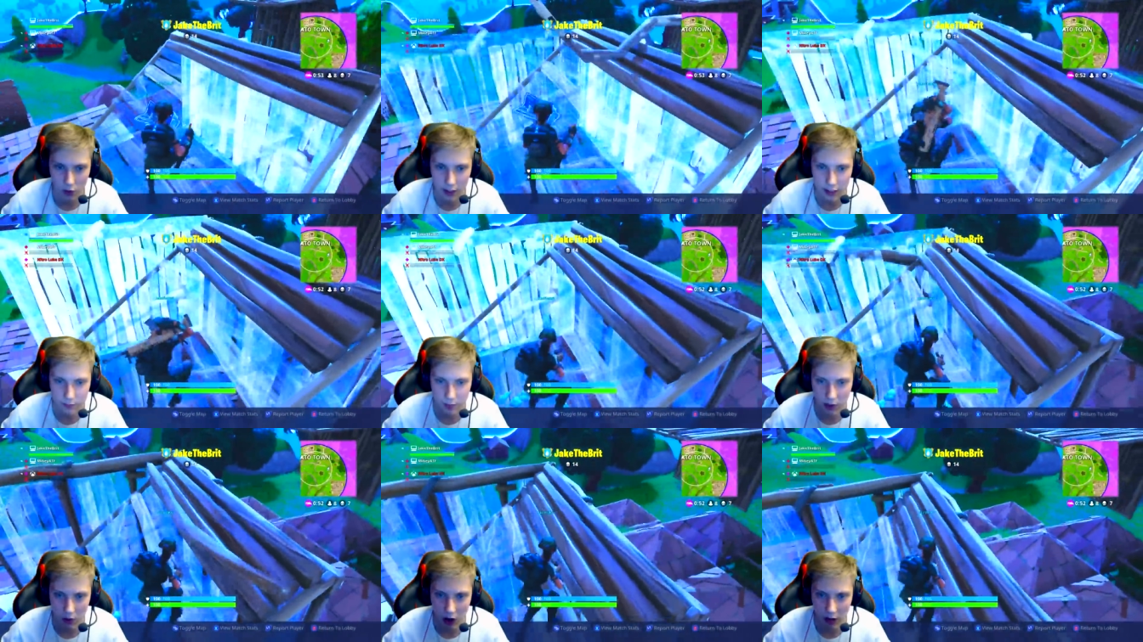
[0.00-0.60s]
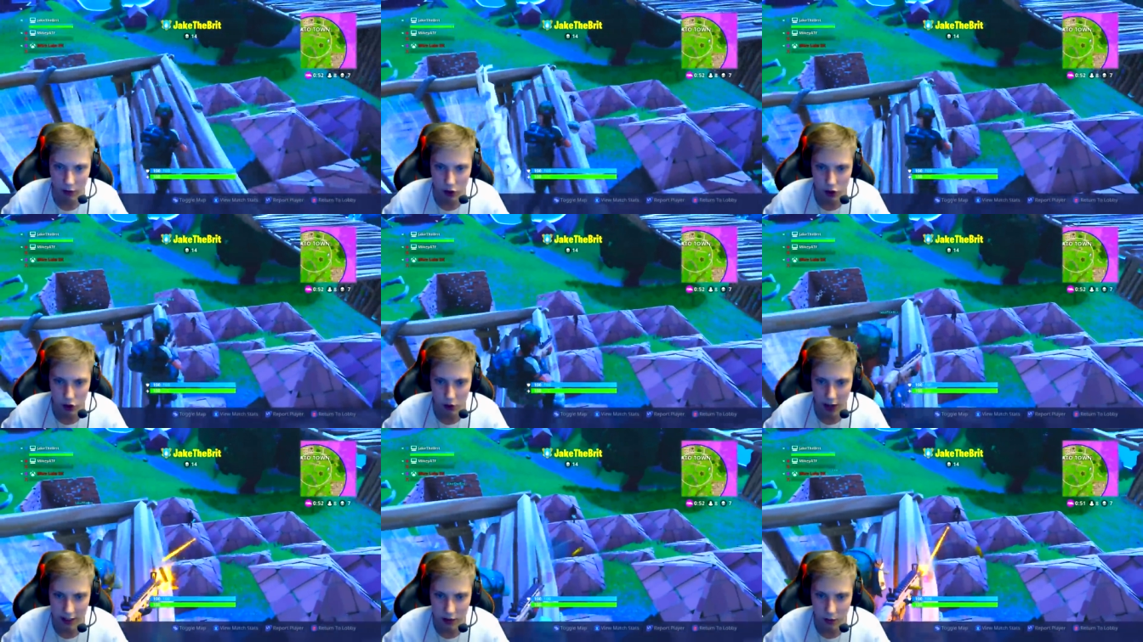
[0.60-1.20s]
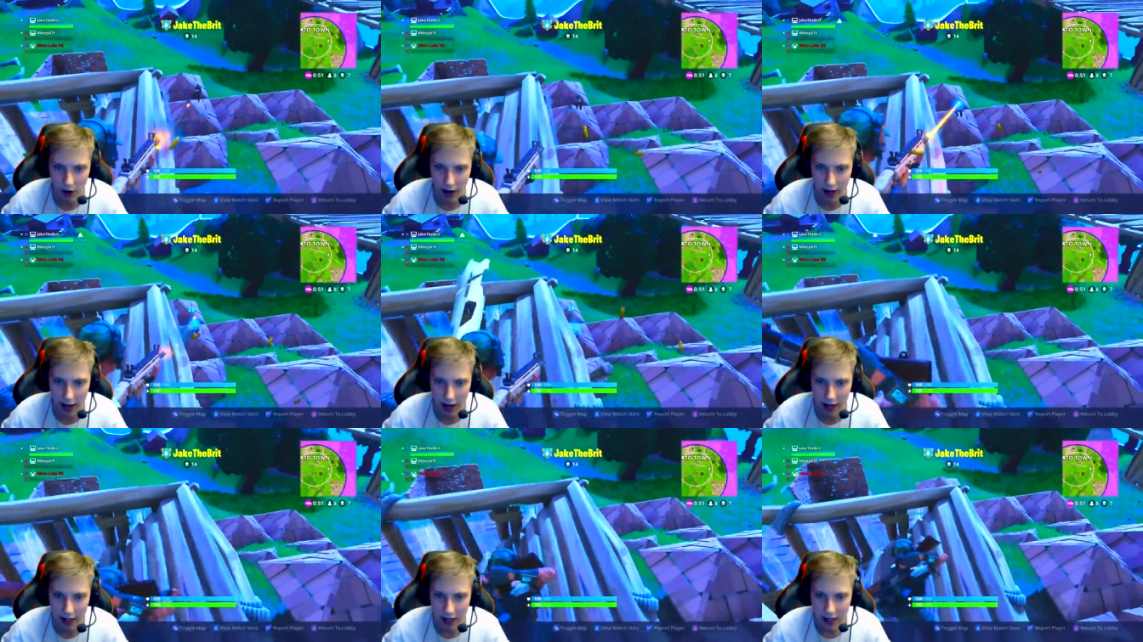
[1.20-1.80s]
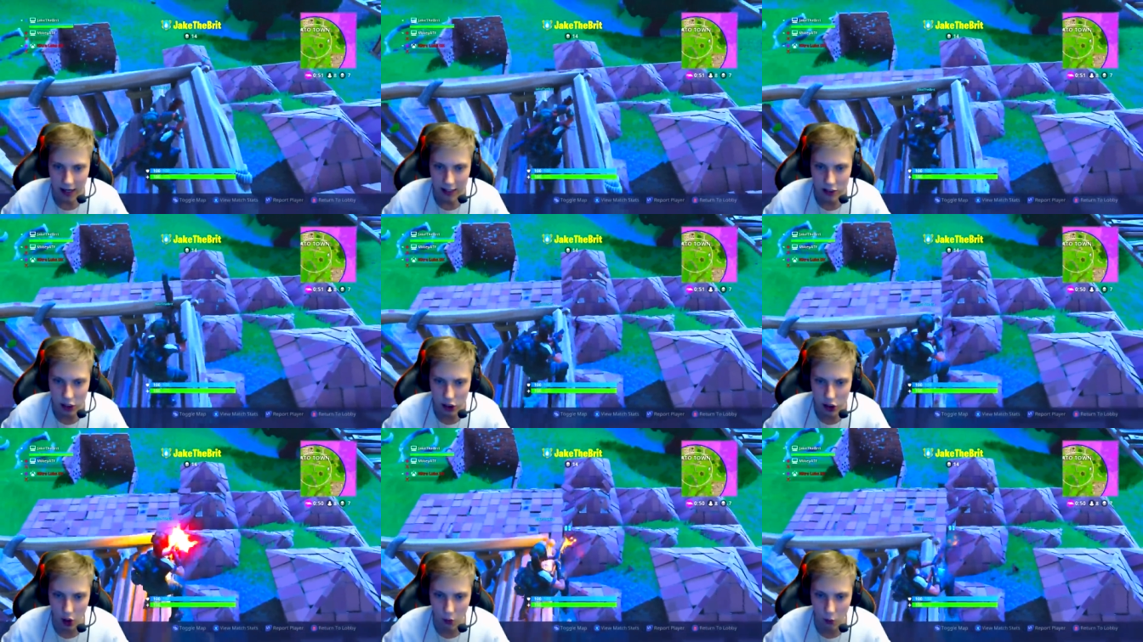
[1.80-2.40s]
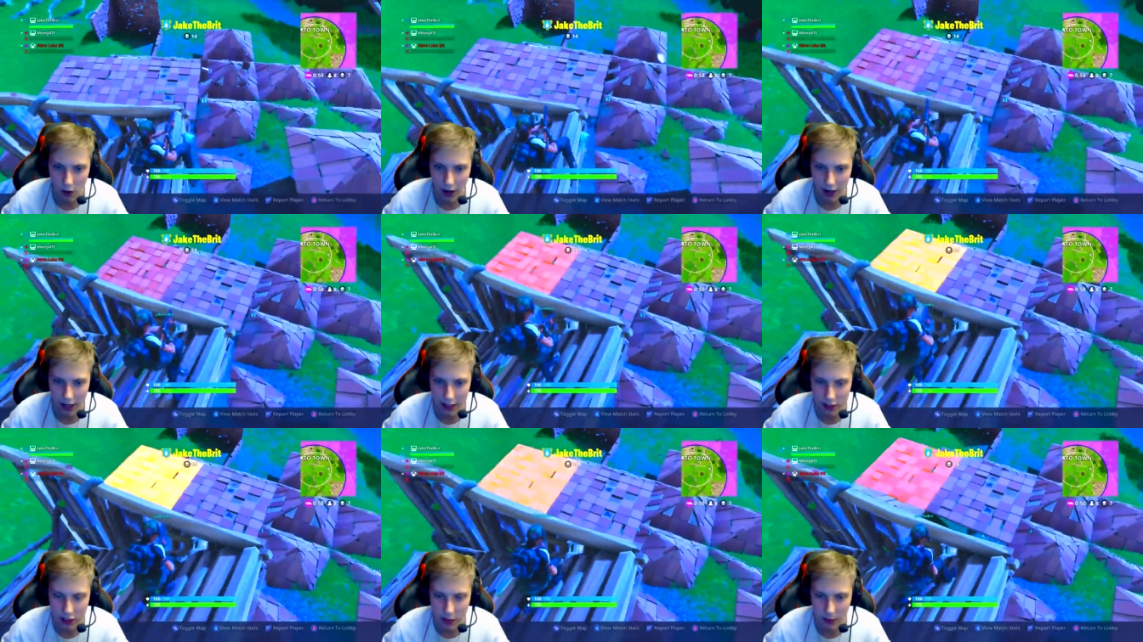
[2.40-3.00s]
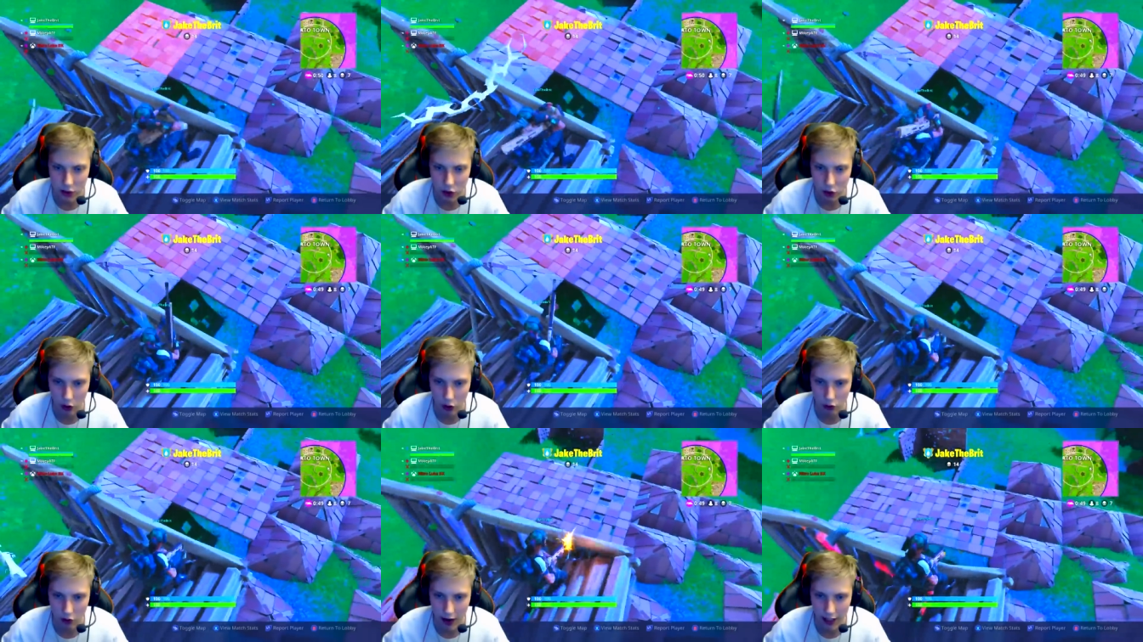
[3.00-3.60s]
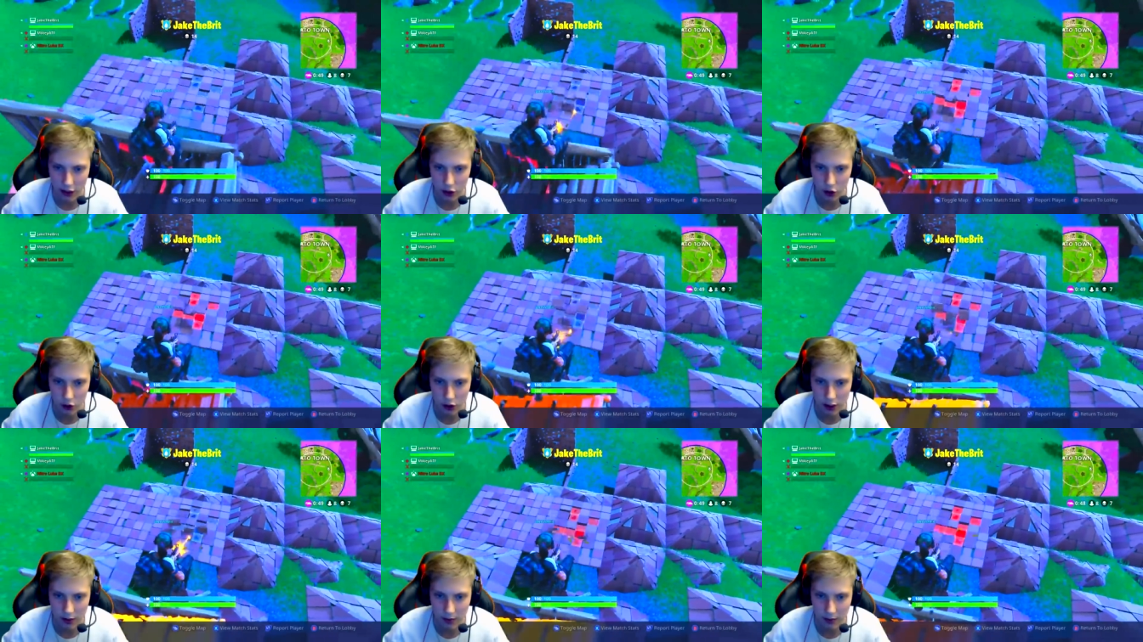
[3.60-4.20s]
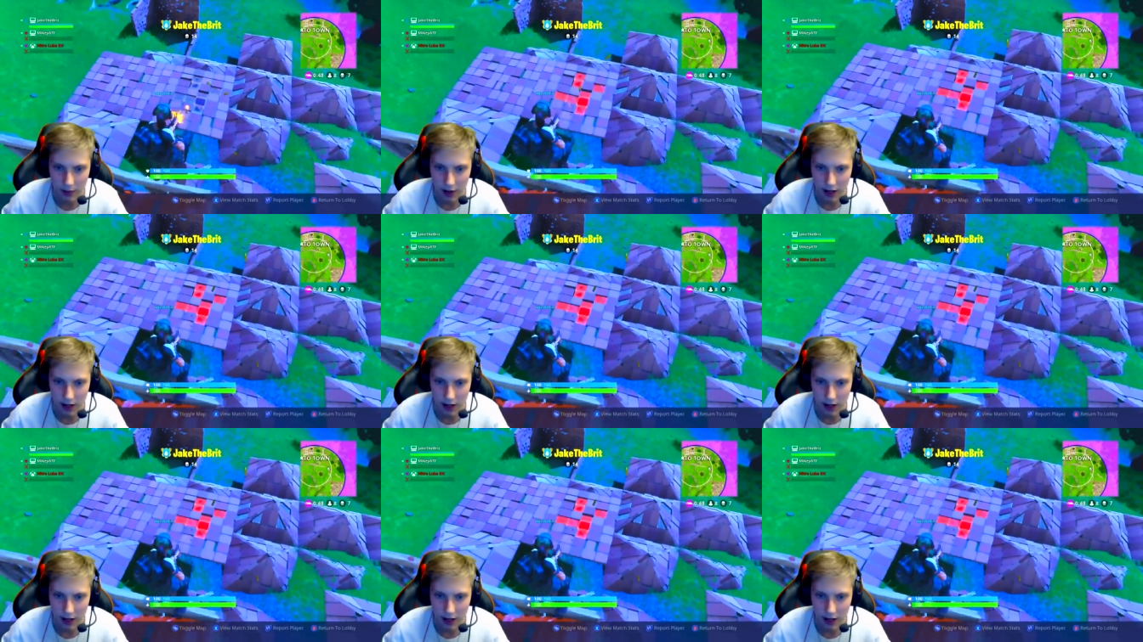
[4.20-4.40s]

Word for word: He's built up straight away again. It's a John Wick, ladies and gentlemen. He's got a great shot in him.